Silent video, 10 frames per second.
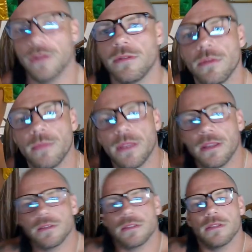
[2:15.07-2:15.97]
I mean,
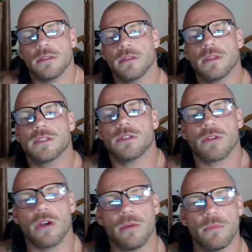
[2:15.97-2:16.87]
it's a nice little
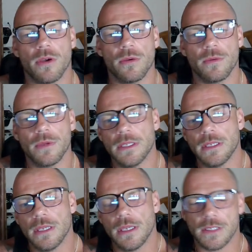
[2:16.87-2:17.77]
combo.
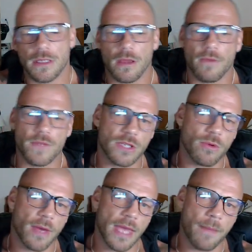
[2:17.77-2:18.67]
He's obviously
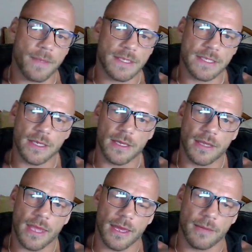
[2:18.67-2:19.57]
quite happy
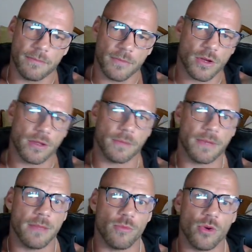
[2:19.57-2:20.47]
to kind of
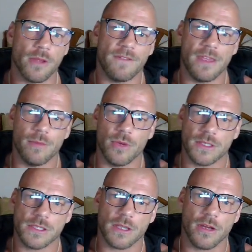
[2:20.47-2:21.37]
play the Muay Thai
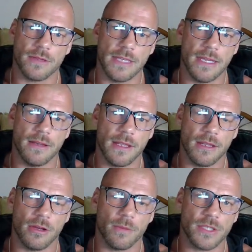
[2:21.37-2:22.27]
style here a
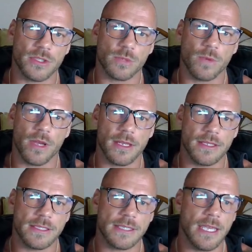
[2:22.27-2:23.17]
little bit, just working
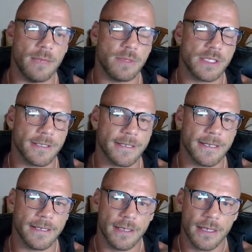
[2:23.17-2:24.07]
his teeps and
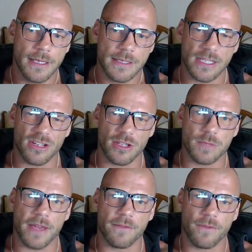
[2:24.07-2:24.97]
sitting on his
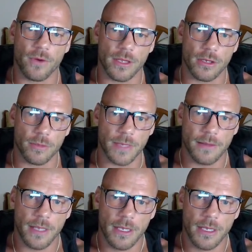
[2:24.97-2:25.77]
back foot a little bit.